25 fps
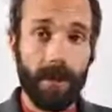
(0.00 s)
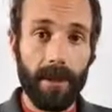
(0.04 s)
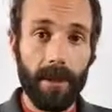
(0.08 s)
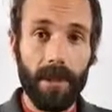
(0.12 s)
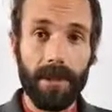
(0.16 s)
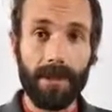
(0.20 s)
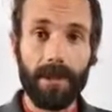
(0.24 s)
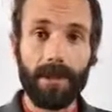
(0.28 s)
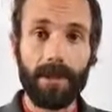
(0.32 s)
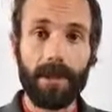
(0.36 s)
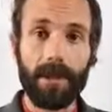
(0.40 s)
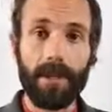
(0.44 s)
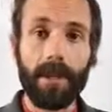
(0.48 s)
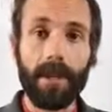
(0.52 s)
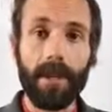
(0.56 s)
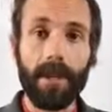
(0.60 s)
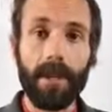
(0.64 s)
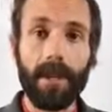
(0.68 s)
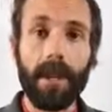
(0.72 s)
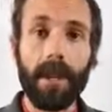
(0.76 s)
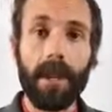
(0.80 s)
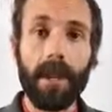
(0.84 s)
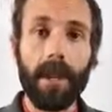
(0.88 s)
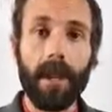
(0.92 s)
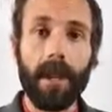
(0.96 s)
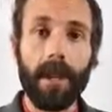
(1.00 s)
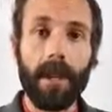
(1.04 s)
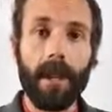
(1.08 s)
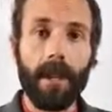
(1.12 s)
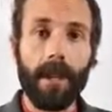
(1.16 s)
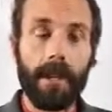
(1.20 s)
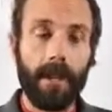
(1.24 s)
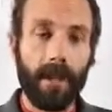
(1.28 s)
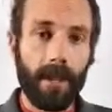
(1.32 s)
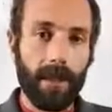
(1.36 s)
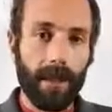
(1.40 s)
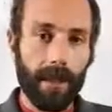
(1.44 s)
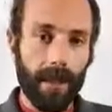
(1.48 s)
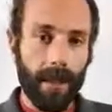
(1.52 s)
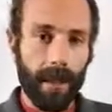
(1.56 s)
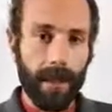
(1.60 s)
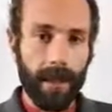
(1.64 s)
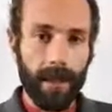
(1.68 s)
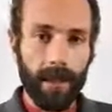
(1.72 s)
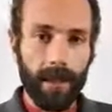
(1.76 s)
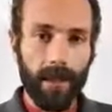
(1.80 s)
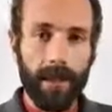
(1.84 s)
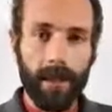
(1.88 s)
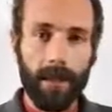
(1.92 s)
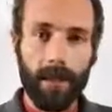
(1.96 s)
very interesting. The
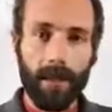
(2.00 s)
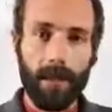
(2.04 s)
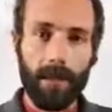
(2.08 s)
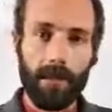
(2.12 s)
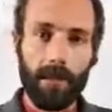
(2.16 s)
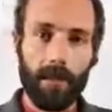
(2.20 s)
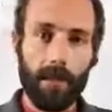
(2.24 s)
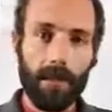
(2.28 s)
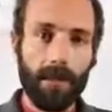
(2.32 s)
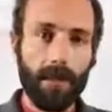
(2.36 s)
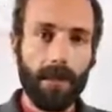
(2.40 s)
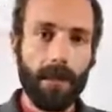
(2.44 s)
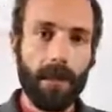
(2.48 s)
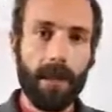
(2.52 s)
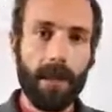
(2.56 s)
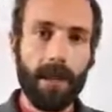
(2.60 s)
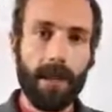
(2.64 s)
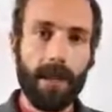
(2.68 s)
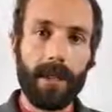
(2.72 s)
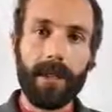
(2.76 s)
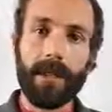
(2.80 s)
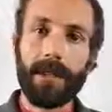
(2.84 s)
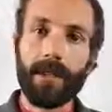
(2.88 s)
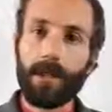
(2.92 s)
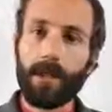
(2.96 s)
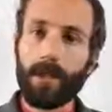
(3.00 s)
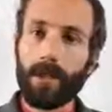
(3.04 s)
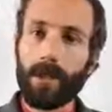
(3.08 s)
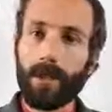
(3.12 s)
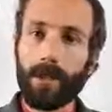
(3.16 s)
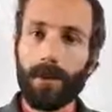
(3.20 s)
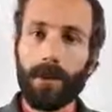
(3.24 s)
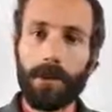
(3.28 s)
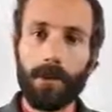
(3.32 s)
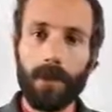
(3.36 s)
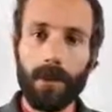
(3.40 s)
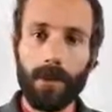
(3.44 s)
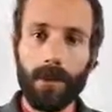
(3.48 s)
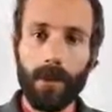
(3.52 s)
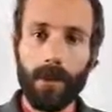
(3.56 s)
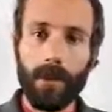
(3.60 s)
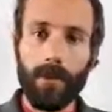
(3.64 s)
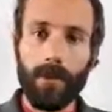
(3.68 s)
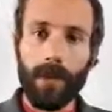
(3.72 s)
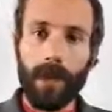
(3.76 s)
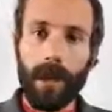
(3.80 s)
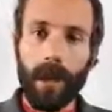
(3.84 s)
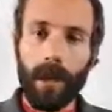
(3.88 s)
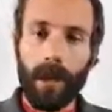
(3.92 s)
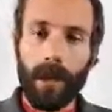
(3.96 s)
idea that moonlight is cool.
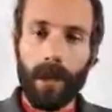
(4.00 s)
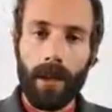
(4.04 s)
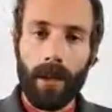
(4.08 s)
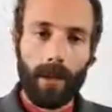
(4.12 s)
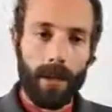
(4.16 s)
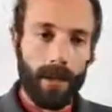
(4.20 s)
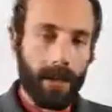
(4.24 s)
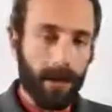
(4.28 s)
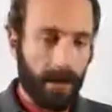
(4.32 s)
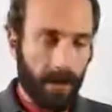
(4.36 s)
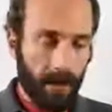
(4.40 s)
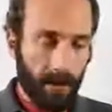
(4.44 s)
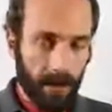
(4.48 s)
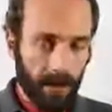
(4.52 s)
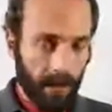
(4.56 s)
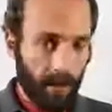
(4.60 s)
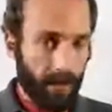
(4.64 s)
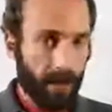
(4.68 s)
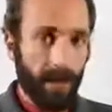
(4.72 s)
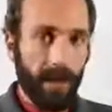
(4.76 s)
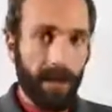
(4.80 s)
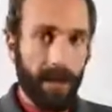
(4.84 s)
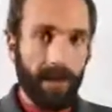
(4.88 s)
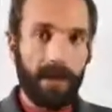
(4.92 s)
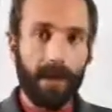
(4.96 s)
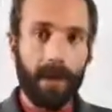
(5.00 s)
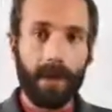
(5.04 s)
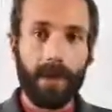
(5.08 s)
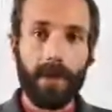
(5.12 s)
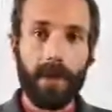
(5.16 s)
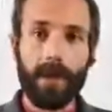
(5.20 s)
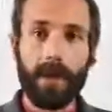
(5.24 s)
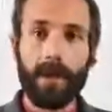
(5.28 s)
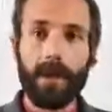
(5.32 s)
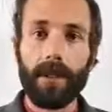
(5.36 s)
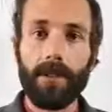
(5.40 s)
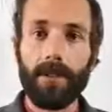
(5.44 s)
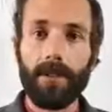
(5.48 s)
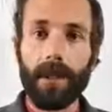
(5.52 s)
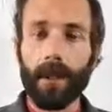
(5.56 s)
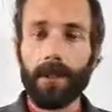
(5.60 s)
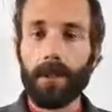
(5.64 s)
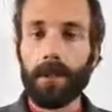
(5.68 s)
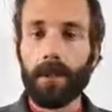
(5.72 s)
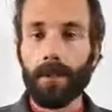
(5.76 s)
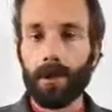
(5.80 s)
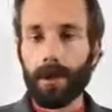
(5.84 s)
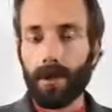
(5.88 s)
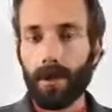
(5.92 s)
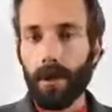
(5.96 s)
There's some videos out there of
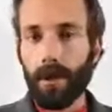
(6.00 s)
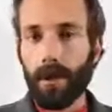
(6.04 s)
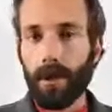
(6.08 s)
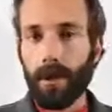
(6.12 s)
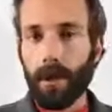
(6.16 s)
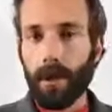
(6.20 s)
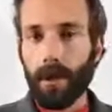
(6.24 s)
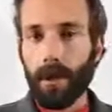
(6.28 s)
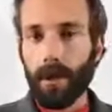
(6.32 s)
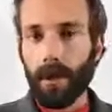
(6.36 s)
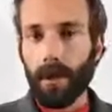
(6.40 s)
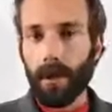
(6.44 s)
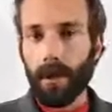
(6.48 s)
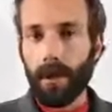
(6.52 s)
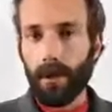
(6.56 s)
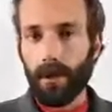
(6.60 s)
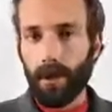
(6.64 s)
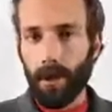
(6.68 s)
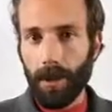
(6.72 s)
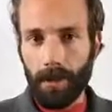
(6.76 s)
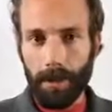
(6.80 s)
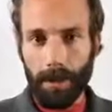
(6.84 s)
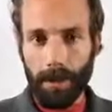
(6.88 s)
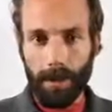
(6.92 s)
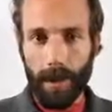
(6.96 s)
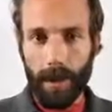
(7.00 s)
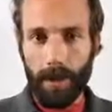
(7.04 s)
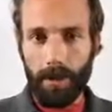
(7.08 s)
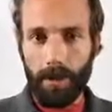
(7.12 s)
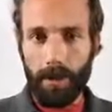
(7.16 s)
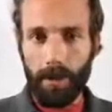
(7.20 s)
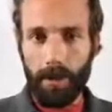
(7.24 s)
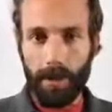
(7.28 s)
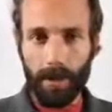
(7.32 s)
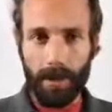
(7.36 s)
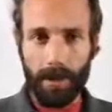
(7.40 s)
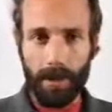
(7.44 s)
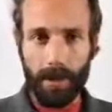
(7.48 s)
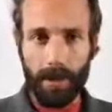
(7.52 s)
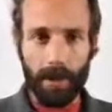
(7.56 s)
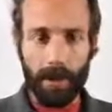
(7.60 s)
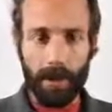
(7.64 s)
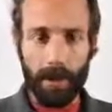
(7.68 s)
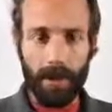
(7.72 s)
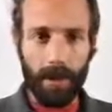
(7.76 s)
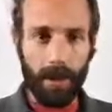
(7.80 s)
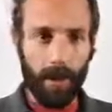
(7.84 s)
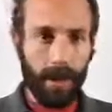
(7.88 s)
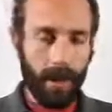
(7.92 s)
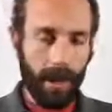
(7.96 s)
people showing with thermometers
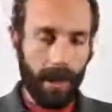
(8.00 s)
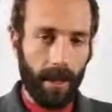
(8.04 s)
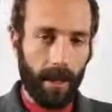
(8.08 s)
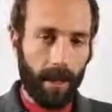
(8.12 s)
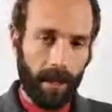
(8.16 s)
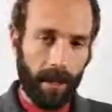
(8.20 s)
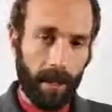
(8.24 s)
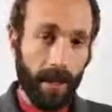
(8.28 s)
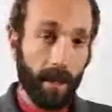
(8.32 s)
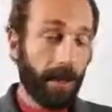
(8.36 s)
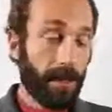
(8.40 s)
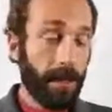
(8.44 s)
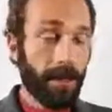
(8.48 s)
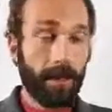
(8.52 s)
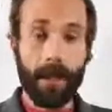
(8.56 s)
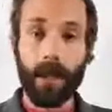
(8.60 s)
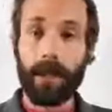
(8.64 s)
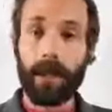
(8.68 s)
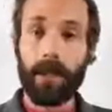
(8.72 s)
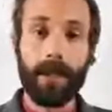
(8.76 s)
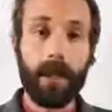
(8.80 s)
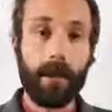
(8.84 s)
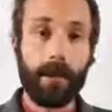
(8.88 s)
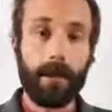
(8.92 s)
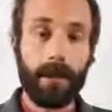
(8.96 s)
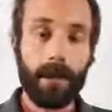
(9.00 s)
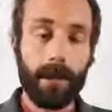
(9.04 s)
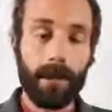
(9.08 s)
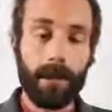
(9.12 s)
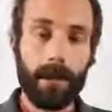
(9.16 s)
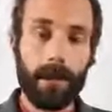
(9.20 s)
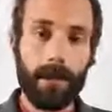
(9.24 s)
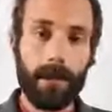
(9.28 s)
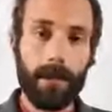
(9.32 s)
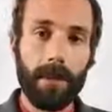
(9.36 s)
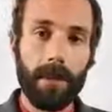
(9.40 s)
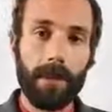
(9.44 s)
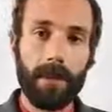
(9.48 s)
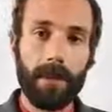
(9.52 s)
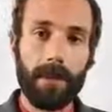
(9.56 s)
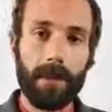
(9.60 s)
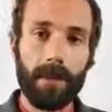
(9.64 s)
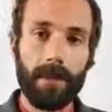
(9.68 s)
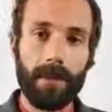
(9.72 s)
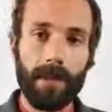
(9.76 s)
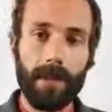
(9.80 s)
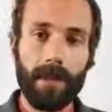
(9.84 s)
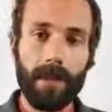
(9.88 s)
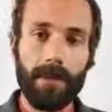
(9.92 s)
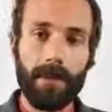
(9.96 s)
or any type of temperature
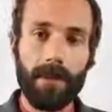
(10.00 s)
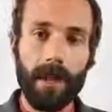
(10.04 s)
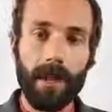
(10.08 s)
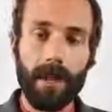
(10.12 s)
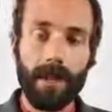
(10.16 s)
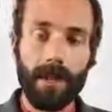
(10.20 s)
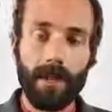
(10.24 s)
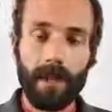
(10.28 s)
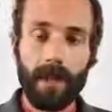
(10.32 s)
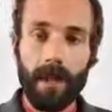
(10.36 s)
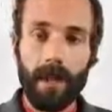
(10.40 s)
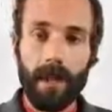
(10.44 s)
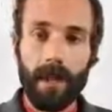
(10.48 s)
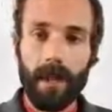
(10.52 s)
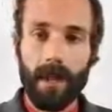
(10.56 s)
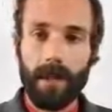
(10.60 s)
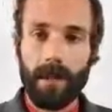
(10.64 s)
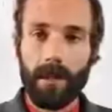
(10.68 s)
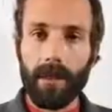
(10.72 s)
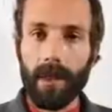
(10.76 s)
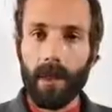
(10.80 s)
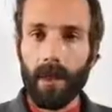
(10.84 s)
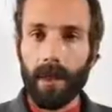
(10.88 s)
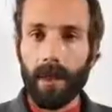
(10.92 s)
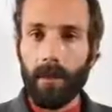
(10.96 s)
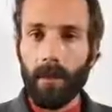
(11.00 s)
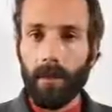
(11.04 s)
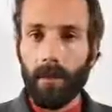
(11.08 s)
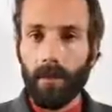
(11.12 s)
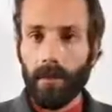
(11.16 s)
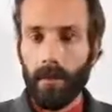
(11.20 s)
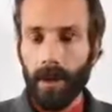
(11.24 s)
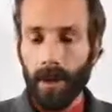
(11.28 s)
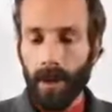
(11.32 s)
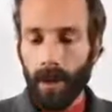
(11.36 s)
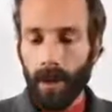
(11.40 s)
measuring device that